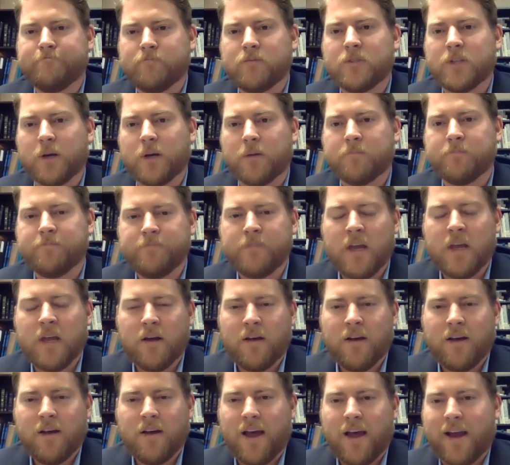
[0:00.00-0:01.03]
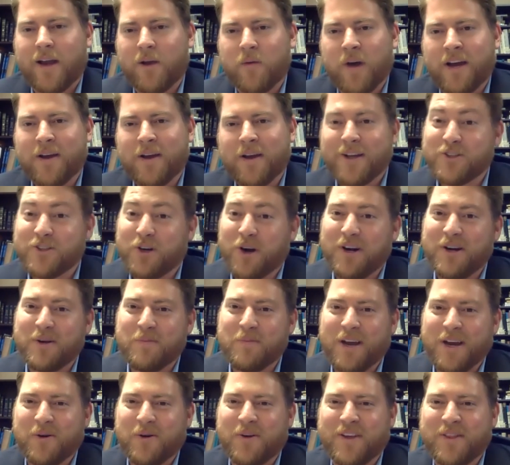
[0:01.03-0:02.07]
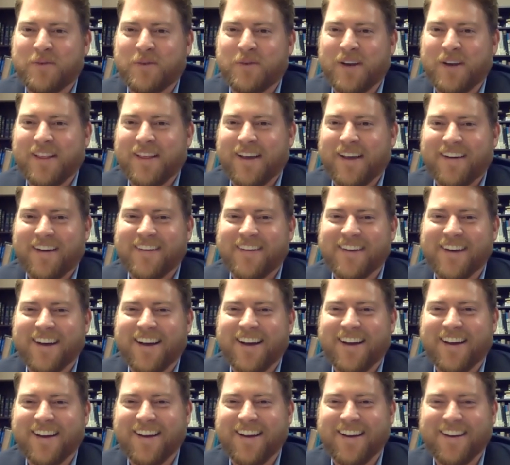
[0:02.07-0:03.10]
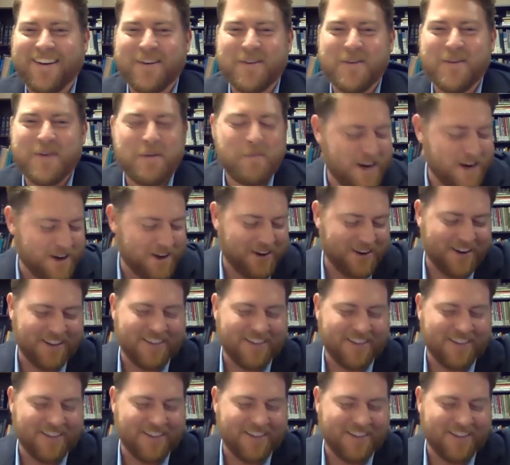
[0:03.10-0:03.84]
So anyway, it's hard to pick only three, though. We'd be here